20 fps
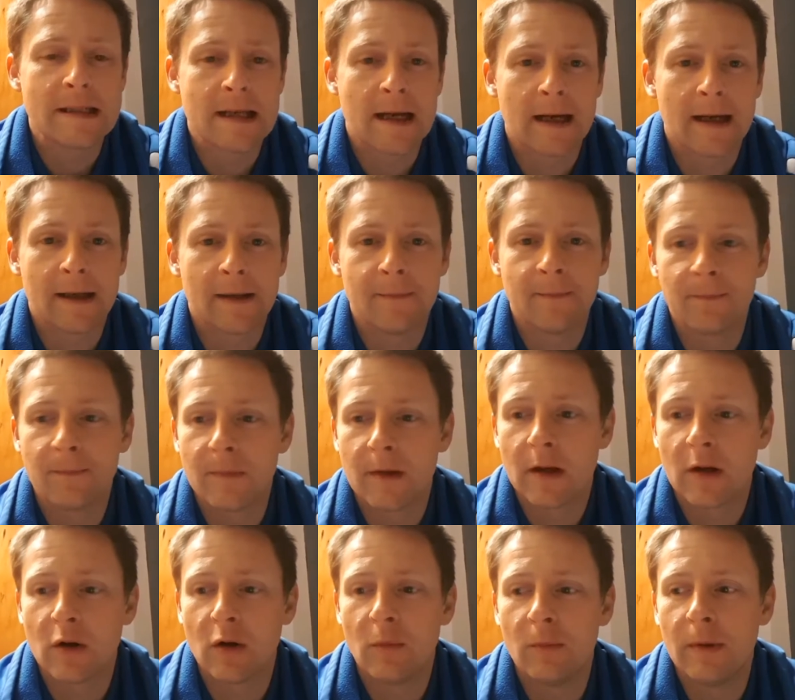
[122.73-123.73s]
time,
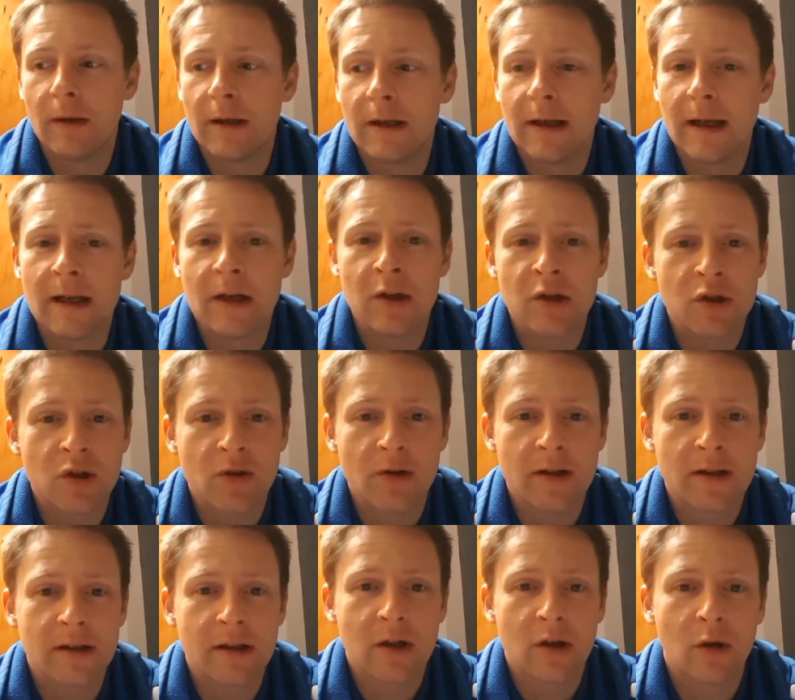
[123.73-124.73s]
it could be
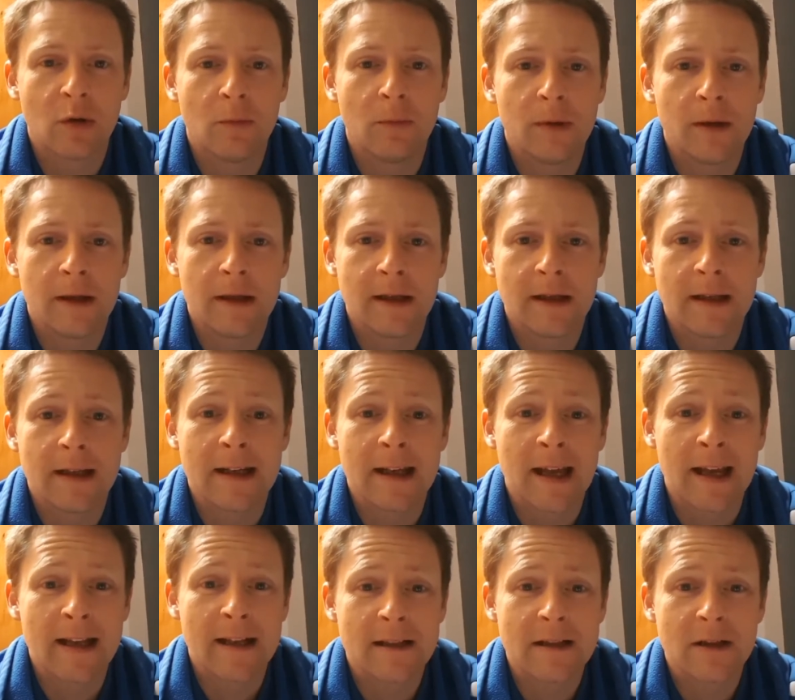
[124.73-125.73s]
injuries, it could be
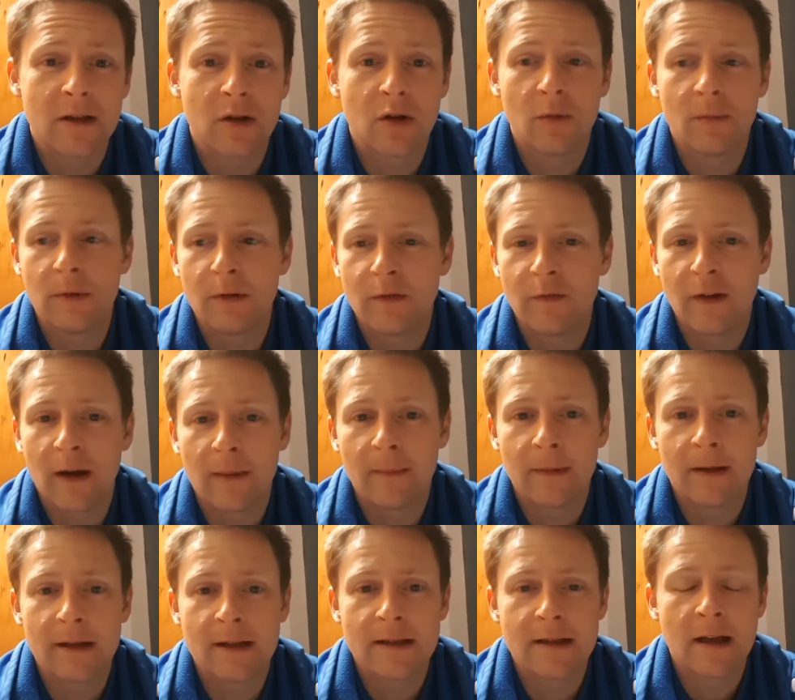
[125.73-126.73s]
kids, it could be
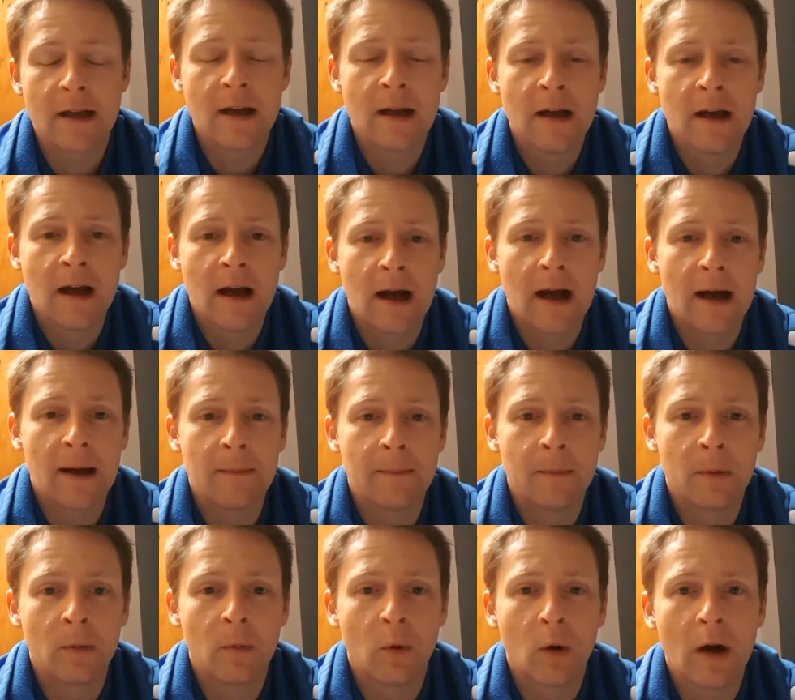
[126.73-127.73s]
families.
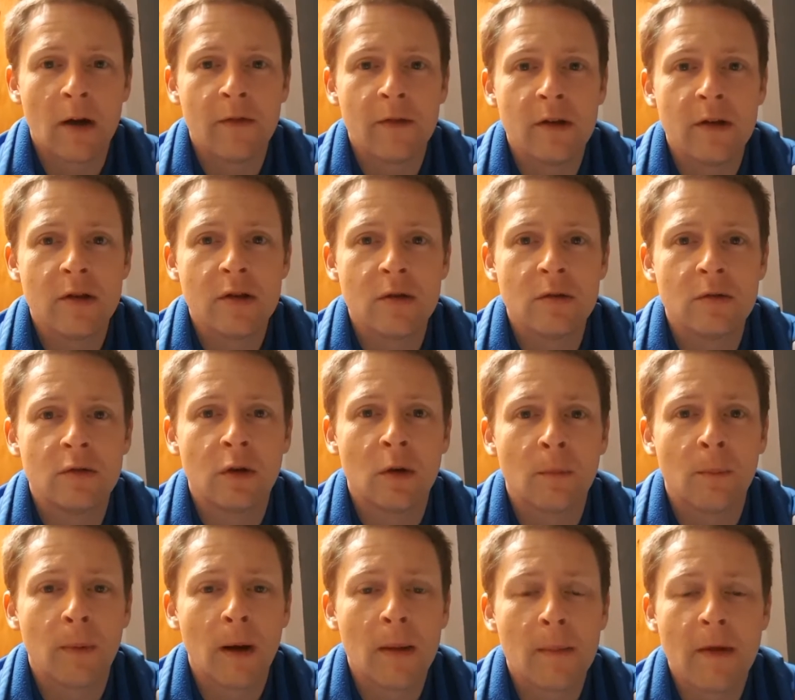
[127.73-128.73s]
But whatever you do,
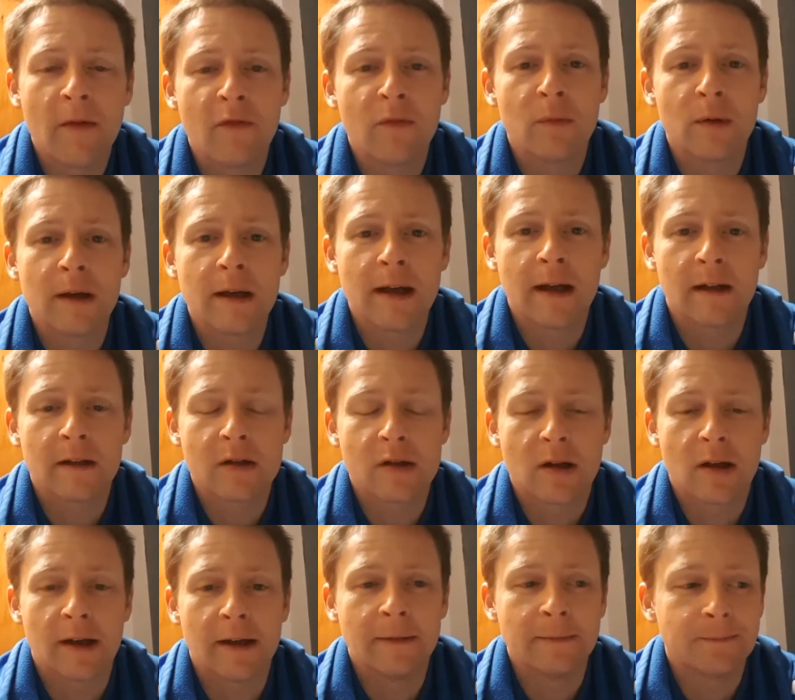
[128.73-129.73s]
don't blame everybody else.
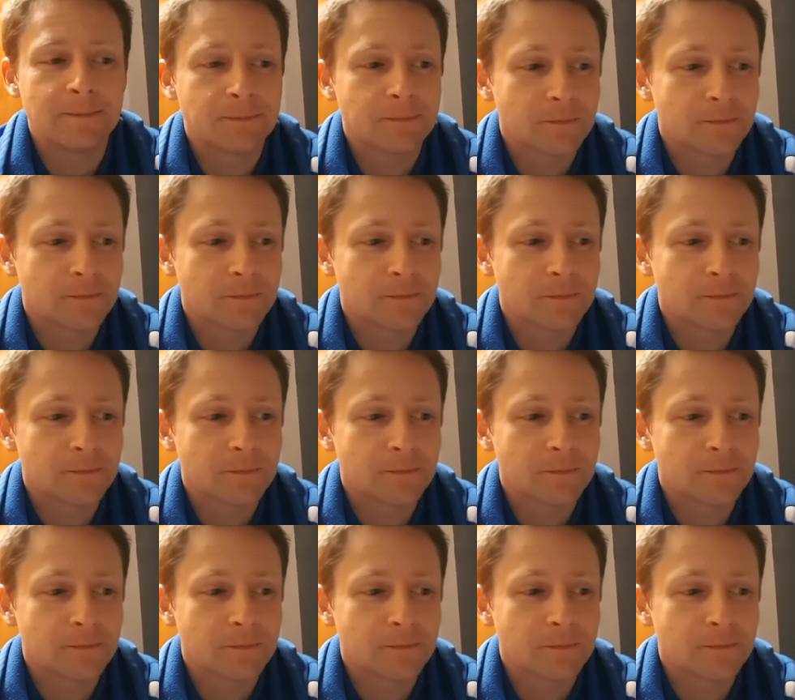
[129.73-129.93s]
Okay.